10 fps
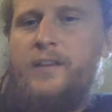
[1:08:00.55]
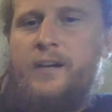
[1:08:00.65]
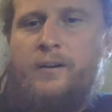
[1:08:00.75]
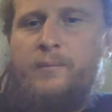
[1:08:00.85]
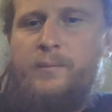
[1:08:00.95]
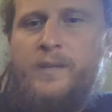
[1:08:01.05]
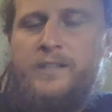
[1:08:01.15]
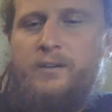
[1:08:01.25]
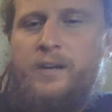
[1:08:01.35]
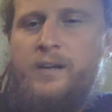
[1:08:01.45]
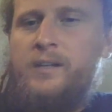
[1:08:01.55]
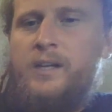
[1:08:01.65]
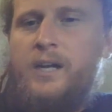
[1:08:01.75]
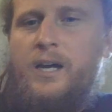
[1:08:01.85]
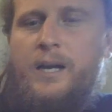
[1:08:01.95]
Robert. That's okay.
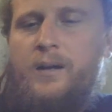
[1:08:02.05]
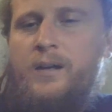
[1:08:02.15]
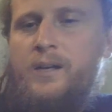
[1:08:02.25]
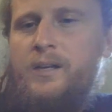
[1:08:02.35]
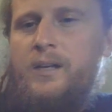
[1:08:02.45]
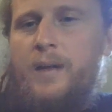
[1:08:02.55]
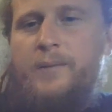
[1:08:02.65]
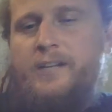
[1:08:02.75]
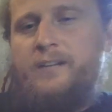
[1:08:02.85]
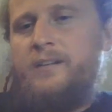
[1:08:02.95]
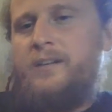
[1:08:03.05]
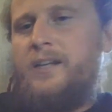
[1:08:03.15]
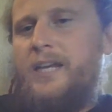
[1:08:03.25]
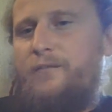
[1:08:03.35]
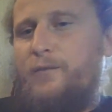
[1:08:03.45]
I mean,
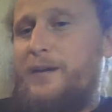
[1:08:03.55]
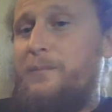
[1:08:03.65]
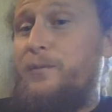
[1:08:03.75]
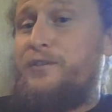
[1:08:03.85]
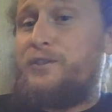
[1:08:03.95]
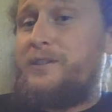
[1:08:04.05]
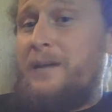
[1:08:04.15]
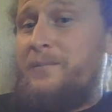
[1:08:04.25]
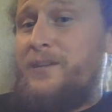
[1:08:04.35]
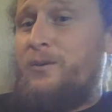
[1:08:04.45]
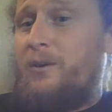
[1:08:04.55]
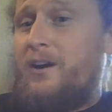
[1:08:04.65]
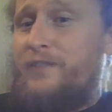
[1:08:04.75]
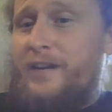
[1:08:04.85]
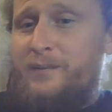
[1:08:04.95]
if we could move it to a time that you are
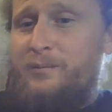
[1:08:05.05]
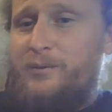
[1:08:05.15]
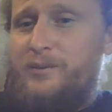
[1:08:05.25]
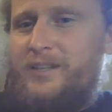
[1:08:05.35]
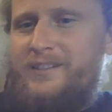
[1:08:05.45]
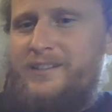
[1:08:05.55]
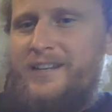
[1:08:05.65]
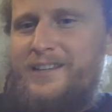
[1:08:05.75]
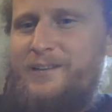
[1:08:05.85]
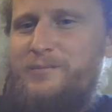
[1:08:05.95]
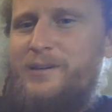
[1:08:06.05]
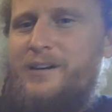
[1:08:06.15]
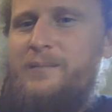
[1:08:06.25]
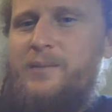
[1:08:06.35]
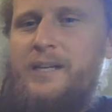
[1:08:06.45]
available, then that would be
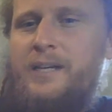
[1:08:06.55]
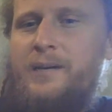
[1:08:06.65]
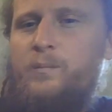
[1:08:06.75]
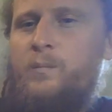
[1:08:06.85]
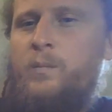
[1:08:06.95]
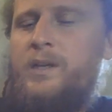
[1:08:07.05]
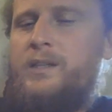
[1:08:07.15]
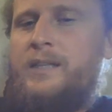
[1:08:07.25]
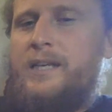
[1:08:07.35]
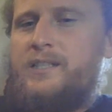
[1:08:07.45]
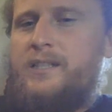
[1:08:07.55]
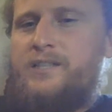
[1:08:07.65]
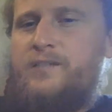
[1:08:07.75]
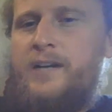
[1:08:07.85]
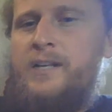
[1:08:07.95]
great. But that's
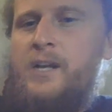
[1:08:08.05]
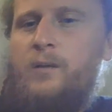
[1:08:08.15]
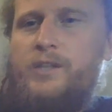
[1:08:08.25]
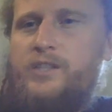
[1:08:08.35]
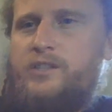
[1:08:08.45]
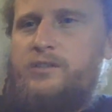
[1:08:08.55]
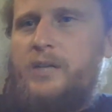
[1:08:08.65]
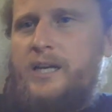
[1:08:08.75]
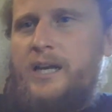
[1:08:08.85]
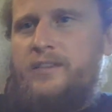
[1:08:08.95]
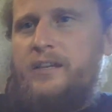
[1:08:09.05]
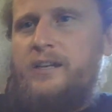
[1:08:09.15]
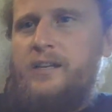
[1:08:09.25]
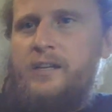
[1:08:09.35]
fine. We're just I think